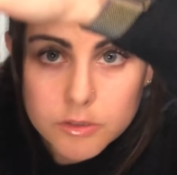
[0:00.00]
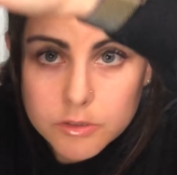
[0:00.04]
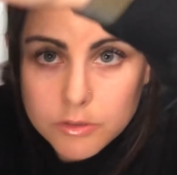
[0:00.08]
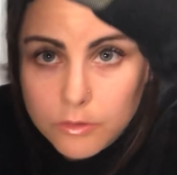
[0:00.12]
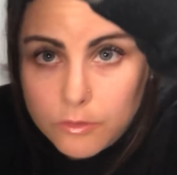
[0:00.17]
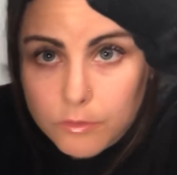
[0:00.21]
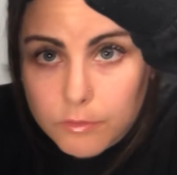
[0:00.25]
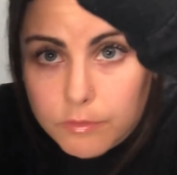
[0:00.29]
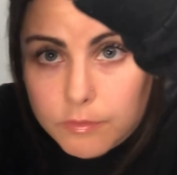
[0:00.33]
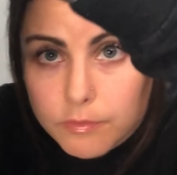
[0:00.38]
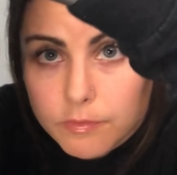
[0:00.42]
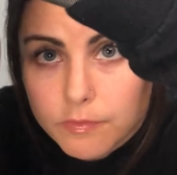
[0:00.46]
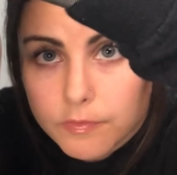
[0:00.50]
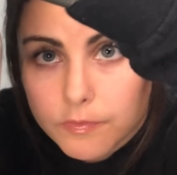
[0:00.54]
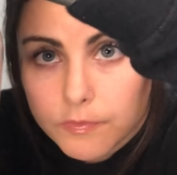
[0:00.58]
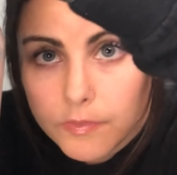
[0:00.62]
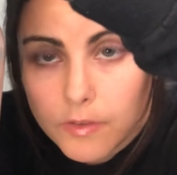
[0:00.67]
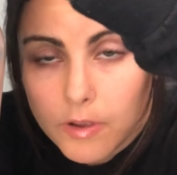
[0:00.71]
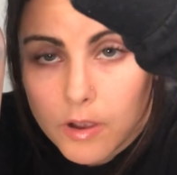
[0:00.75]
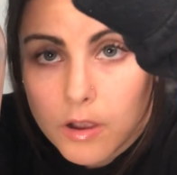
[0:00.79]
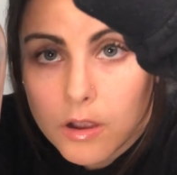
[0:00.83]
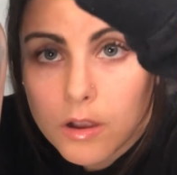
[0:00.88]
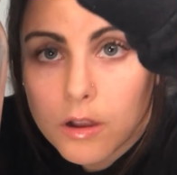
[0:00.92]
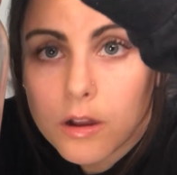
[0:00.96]
so
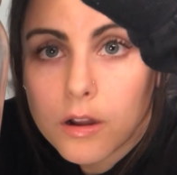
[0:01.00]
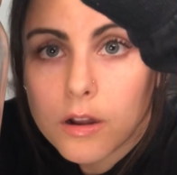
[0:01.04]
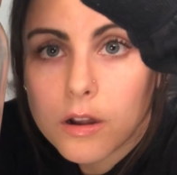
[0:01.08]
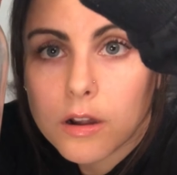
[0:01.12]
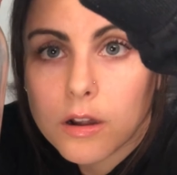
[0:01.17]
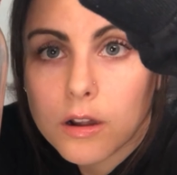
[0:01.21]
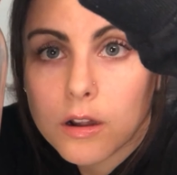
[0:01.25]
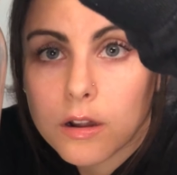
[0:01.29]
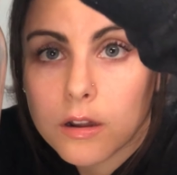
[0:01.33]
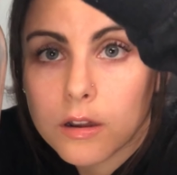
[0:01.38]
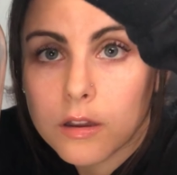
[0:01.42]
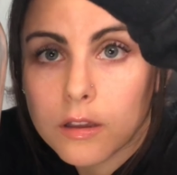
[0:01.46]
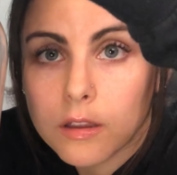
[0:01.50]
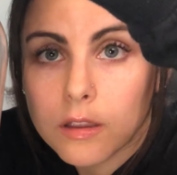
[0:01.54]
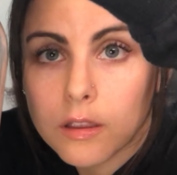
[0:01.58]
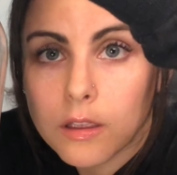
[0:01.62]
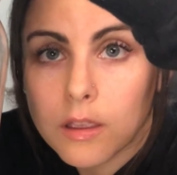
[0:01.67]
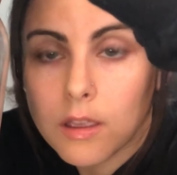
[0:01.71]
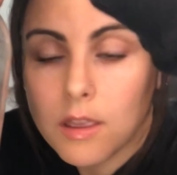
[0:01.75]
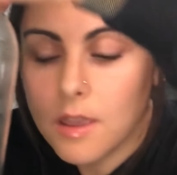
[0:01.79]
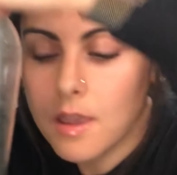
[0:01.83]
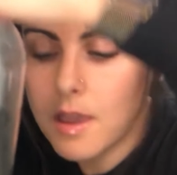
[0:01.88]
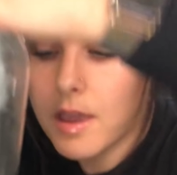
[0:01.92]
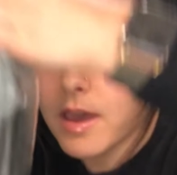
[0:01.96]
far.
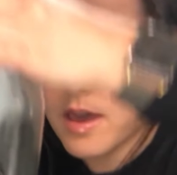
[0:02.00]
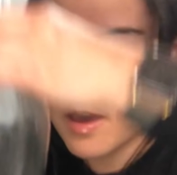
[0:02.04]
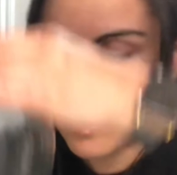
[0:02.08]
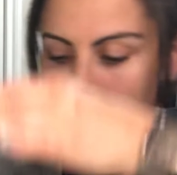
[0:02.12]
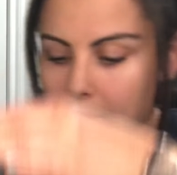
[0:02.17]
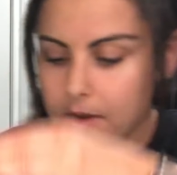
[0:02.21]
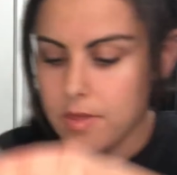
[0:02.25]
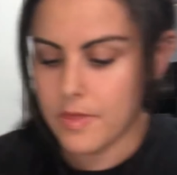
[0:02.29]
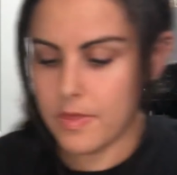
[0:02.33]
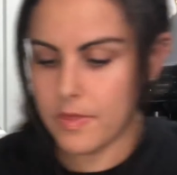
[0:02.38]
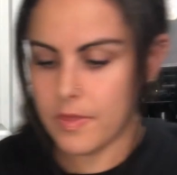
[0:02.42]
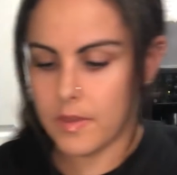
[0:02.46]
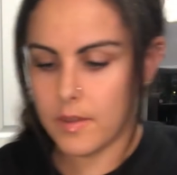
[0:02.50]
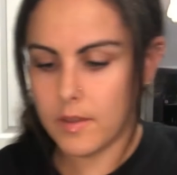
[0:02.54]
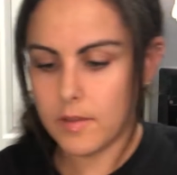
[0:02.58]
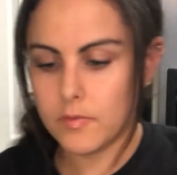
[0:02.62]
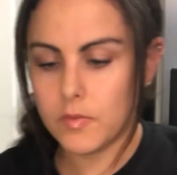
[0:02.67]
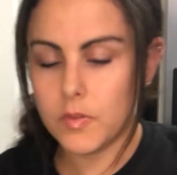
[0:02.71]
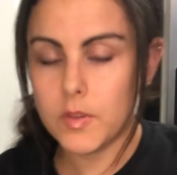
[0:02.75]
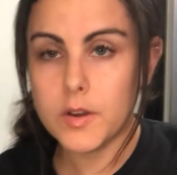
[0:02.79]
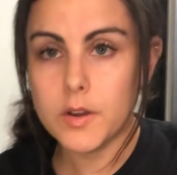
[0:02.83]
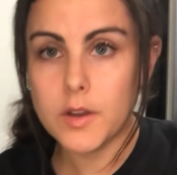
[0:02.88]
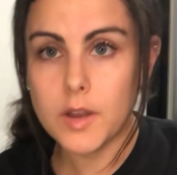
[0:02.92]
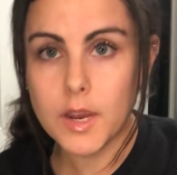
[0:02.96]
And
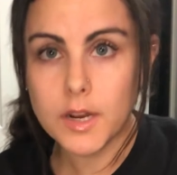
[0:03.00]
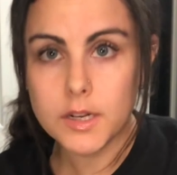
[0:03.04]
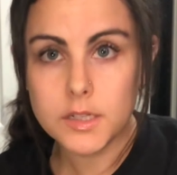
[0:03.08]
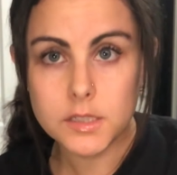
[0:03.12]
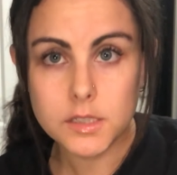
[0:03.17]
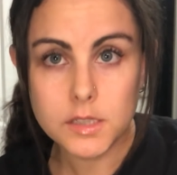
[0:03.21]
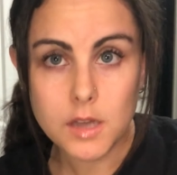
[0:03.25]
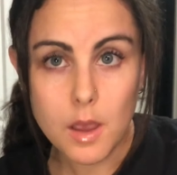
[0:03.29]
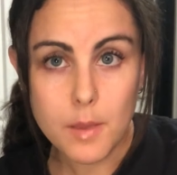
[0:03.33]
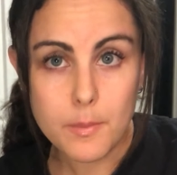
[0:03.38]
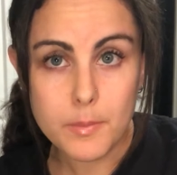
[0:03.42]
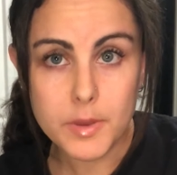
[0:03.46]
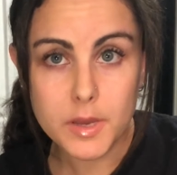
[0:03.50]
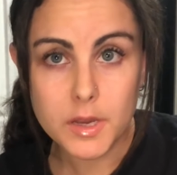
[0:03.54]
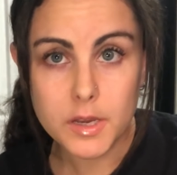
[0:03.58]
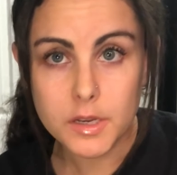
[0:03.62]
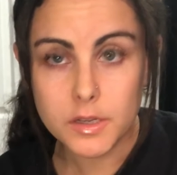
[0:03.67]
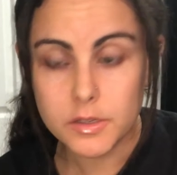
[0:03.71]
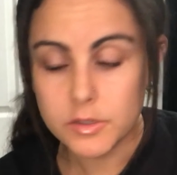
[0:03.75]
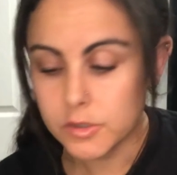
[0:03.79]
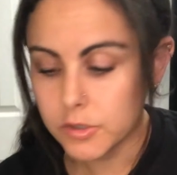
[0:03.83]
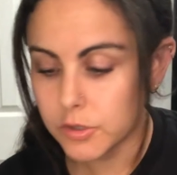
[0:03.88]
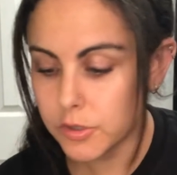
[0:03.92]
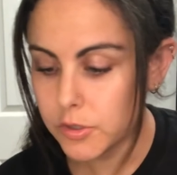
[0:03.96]
then the next step
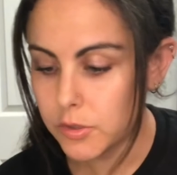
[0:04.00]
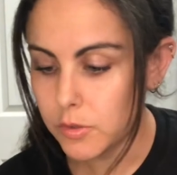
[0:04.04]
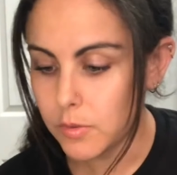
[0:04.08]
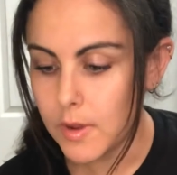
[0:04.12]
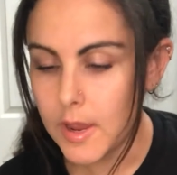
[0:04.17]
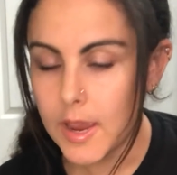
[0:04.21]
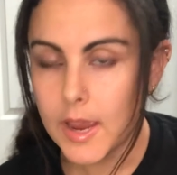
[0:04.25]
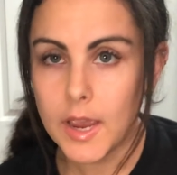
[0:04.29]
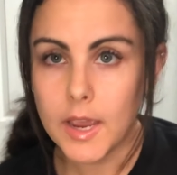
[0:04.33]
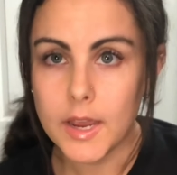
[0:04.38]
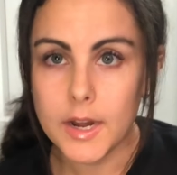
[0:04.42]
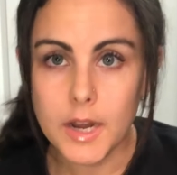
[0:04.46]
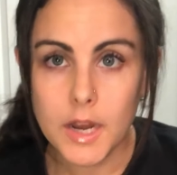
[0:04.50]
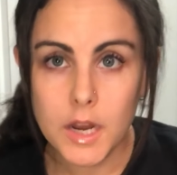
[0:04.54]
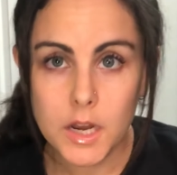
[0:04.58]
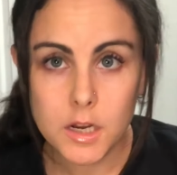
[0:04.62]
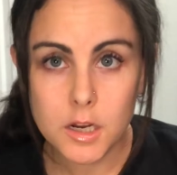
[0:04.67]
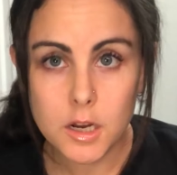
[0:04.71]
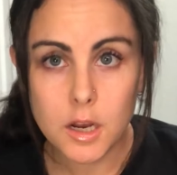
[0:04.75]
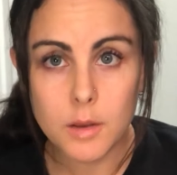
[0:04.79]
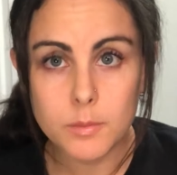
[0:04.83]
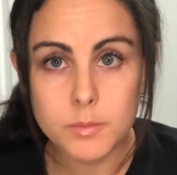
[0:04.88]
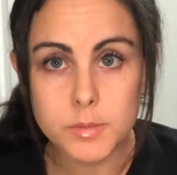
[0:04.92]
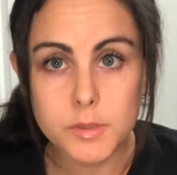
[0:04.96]
is to add
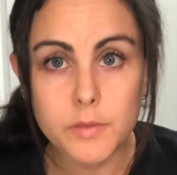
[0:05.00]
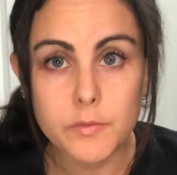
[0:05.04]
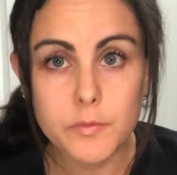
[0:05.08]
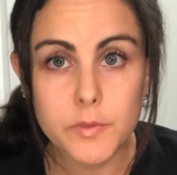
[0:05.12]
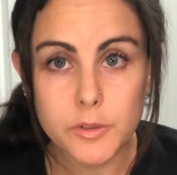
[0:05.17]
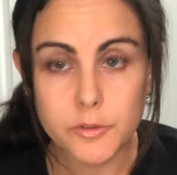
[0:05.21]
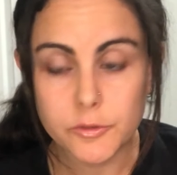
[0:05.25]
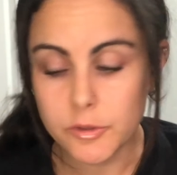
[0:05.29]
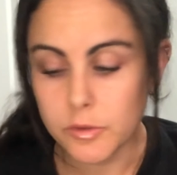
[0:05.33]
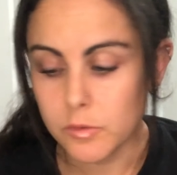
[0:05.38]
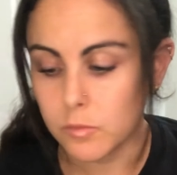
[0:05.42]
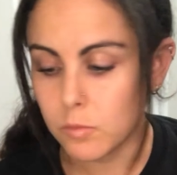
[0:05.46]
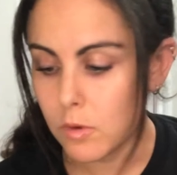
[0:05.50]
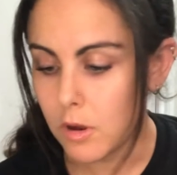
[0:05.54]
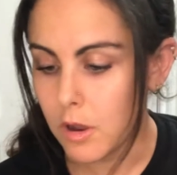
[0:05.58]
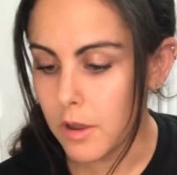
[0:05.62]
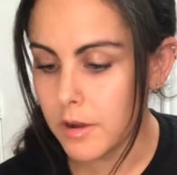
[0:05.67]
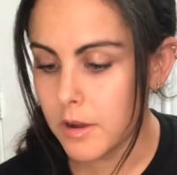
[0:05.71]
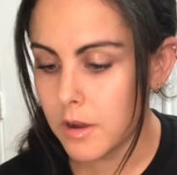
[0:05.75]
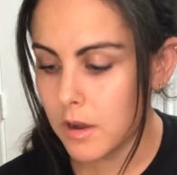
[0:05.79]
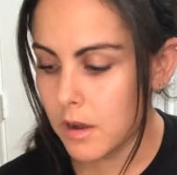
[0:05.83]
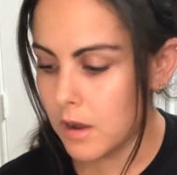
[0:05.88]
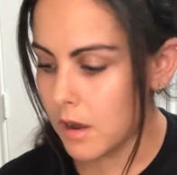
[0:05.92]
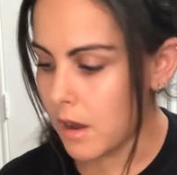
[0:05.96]
8 cups of filtered
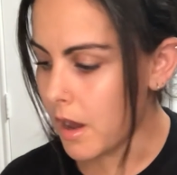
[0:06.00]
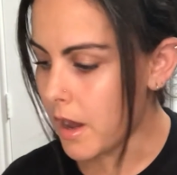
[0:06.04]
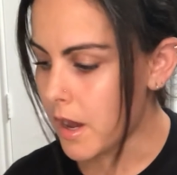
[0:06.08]
water.